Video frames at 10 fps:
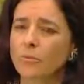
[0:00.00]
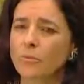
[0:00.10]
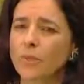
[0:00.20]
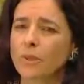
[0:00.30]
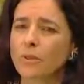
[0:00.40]

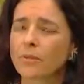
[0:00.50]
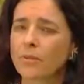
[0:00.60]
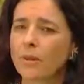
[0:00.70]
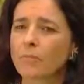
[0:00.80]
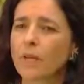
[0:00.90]
with
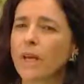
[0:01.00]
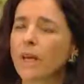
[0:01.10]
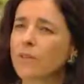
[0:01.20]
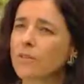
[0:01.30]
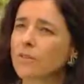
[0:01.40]
a
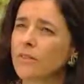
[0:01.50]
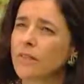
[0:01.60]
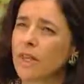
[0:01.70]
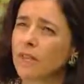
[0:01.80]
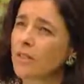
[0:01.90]
range of
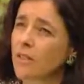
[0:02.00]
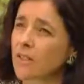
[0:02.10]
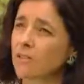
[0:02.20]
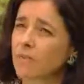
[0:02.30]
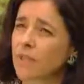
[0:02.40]

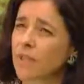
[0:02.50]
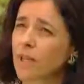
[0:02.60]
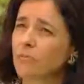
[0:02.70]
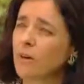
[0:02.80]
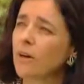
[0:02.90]
intelligence, for
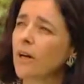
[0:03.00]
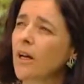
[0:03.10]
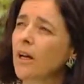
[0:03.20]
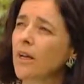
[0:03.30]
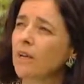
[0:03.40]
example,
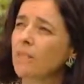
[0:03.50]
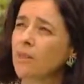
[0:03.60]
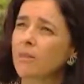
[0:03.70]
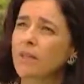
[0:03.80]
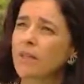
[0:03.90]
if
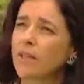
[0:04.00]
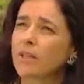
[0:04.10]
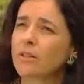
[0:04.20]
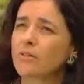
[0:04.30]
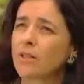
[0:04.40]
their
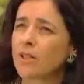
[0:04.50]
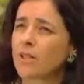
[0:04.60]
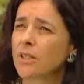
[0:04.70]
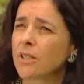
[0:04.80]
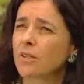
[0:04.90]
executive
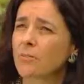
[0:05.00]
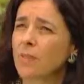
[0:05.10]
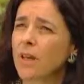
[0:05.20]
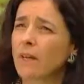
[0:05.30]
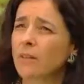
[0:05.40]
functions are
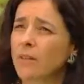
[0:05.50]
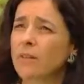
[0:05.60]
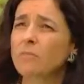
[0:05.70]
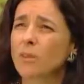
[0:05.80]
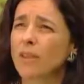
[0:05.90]
impaired,
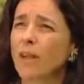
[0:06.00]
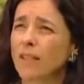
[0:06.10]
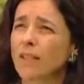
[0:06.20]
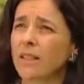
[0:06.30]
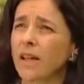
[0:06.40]
they're more
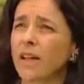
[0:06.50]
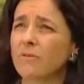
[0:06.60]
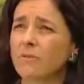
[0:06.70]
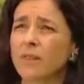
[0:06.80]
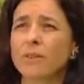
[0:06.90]
likely to have
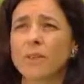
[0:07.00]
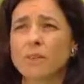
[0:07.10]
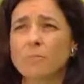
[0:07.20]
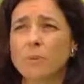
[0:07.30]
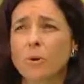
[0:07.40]
very
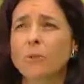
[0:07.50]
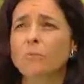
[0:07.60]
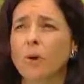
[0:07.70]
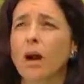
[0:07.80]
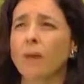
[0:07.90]
important
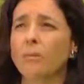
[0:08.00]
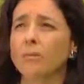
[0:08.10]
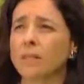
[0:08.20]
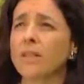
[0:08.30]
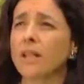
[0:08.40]

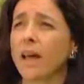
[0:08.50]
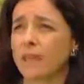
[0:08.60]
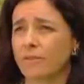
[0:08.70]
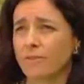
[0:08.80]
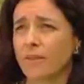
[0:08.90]
problems in life,